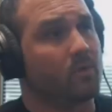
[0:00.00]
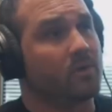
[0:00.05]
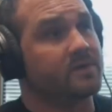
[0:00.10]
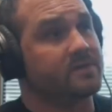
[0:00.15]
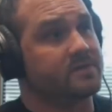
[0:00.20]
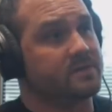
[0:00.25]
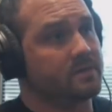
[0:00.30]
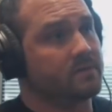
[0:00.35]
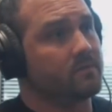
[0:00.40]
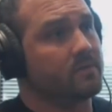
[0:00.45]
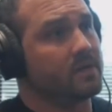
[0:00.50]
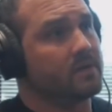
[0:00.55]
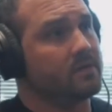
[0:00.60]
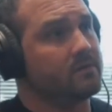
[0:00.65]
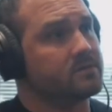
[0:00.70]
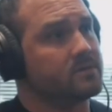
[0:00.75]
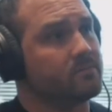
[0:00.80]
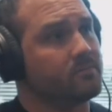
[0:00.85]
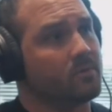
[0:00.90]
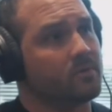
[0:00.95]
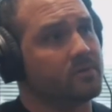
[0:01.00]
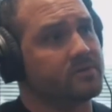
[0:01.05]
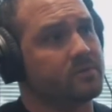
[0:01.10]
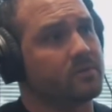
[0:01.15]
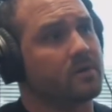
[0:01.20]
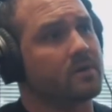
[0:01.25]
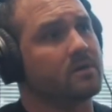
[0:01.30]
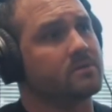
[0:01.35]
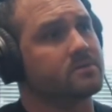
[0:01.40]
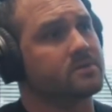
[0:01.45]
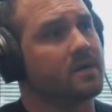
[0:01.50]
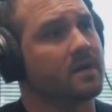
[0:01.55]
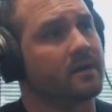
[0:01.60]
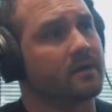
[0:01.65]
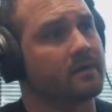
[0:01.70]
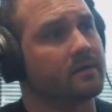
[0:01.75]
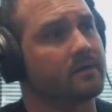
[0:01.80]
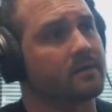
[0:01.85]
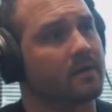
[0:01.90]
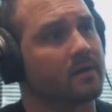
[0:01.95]
Boise when he was at Boise with Coach
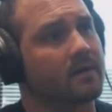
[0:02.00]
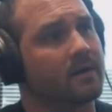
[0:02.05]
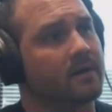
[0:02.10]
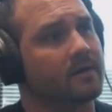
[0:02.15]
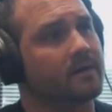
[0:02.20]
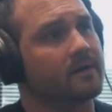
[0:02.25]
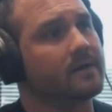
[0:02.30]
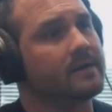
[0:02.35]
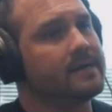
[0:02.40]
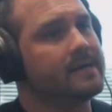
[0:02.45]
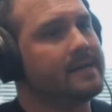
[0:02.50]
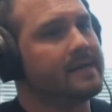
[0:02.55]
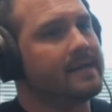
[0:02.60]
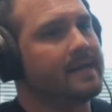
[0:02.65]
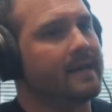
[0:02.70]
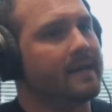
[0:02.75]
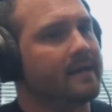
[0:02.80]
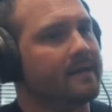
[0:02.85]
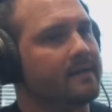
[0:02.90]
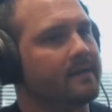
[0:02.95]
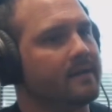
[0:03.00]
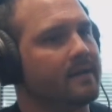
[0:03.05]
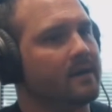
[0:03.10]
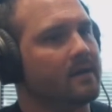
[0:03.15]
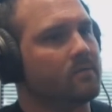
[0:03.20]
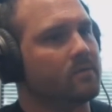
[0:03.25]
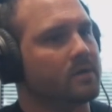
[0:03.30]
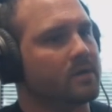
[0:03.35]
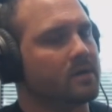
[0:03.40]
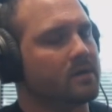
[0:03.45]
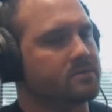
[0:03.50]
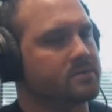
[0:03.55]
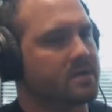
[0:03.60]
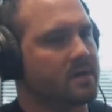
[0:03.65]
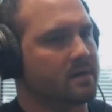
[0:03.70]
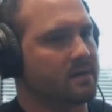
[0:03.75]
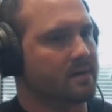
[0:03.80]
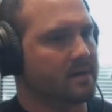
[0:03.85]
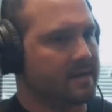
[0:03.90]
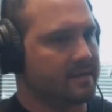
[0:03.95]
Cutter, Dirk Cutter. And when Coach
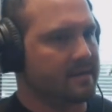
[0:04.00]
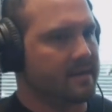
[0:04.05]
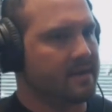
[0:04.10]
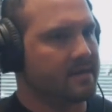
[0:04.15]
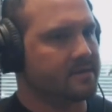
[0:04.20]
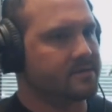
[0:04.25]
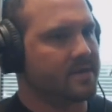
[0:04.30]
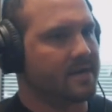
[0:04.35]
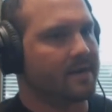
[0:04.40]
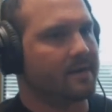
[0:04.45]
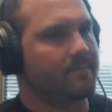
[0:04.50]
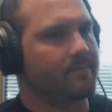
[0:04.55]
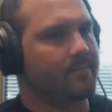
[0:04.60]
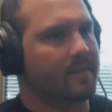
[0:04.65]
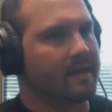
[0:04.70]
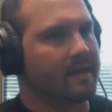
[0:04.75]
Cutter got the head job.